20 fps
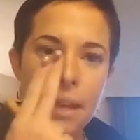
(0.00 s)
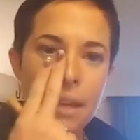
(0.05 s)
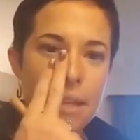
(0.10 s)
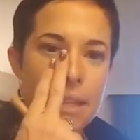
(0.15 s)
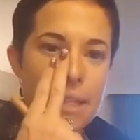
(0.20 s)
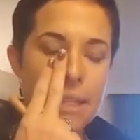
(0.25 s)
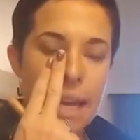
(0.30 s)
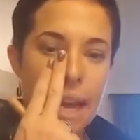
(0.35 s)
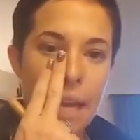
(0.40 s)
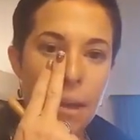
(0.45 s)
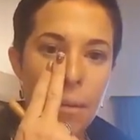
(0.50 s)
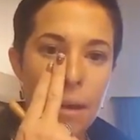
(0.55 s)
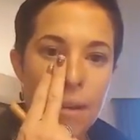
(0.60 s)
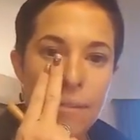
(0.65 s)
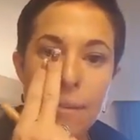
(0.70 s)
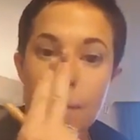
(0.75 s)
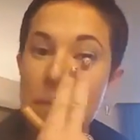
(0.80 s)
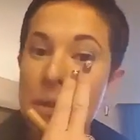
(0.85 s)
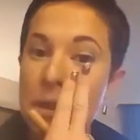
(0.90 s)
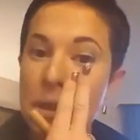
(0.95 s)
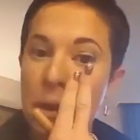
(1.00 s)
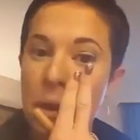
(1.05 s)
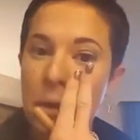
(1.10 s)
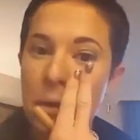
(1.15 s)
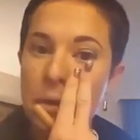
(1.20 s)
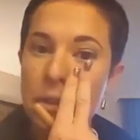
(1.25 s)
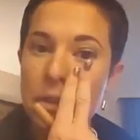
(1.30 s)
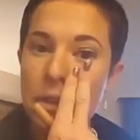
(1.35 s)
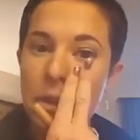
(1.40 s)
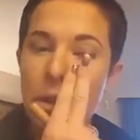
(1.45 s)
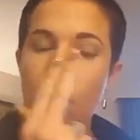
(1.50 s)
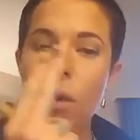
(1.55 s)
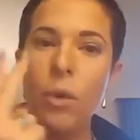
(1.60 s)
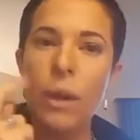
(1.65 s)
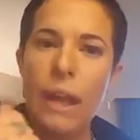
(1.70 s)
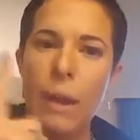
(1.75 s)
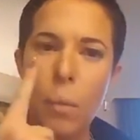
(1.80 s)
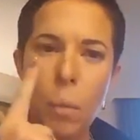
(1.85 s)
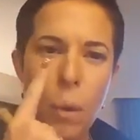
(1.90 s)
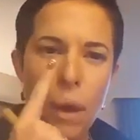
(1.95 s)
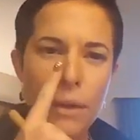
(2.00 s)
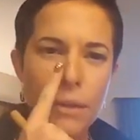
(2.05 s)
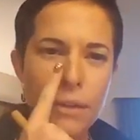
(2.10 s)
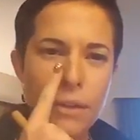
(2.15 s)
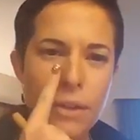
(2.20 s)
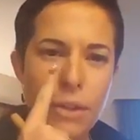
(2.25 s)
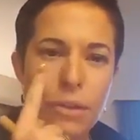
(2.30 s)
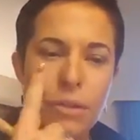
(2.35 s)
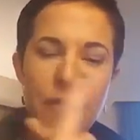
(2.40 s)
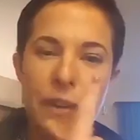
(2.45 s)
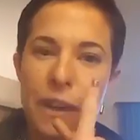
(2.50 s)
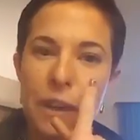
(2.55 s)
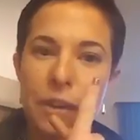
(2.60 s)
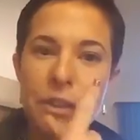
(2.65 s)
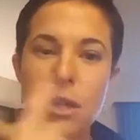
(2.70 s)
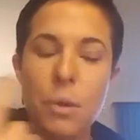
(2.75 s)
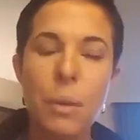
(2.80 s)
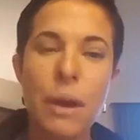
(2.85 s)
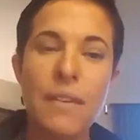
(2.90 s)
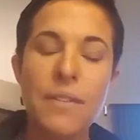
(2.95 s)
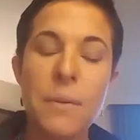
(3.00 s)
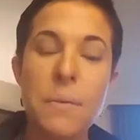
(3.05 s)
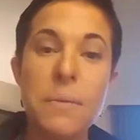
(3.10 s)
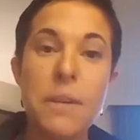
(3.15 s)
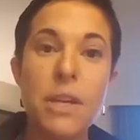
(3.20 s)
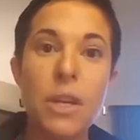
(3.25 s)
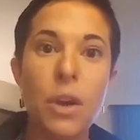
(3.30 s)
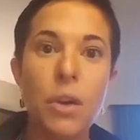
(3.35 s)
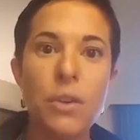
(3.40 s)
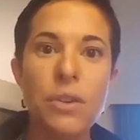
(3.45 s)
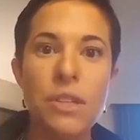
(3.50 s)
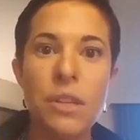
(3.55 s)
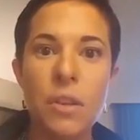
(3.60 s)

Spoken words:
Stay away from the nose, so like 1 to 2 fingers away from the nose,